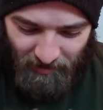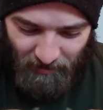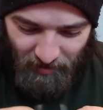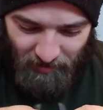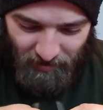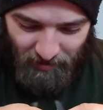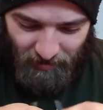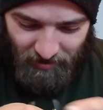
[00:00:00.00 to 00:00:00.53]
I
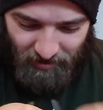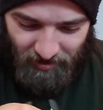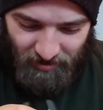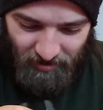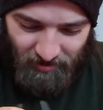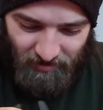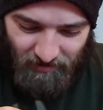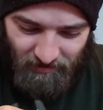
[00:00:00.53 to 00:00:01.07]
might be able to get
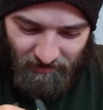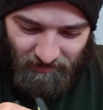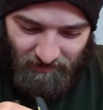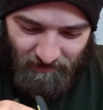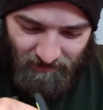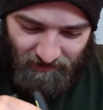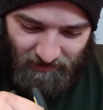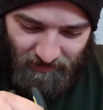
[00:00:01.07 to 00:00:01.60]
it out.
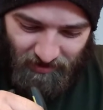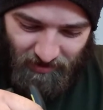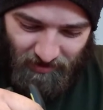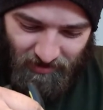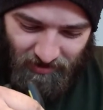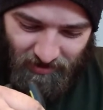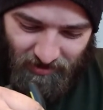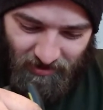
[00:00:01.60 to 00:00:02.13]

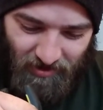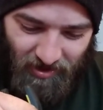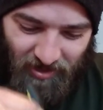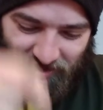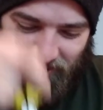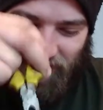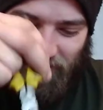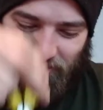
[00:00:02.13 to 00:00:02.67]

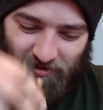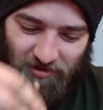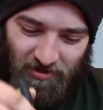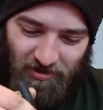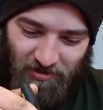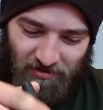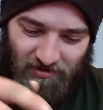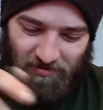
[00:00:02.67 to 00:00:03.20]
That's in there
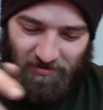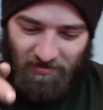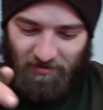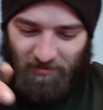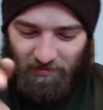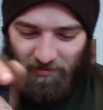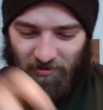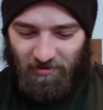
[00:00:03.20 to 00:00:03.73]
tight.
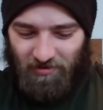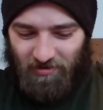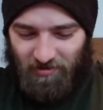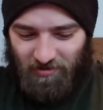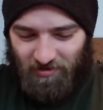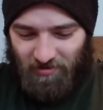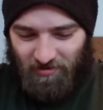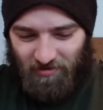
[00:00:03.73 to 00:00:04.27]
Oh my goodness.
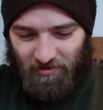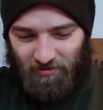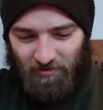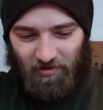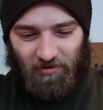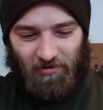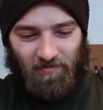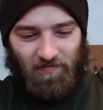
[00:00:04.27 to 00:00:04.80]

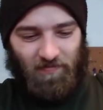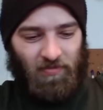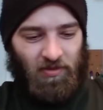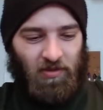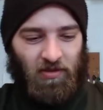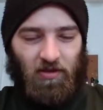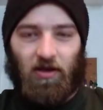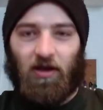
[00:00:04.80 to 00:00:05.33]
Okay.
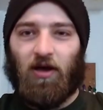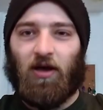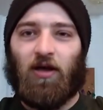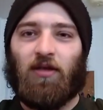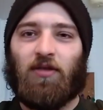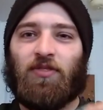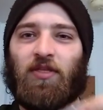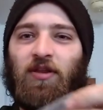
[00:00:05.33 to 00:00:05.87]
Uh,
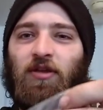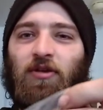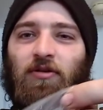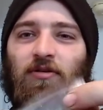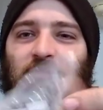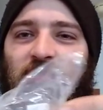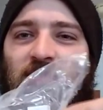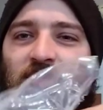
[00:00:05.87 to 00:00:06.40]
and then here
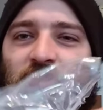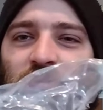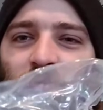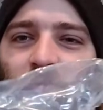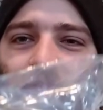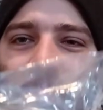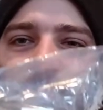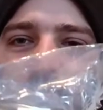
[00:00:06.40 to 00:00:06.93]
is the
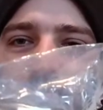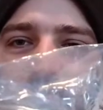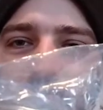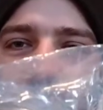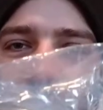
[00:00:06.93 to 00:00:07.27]
charger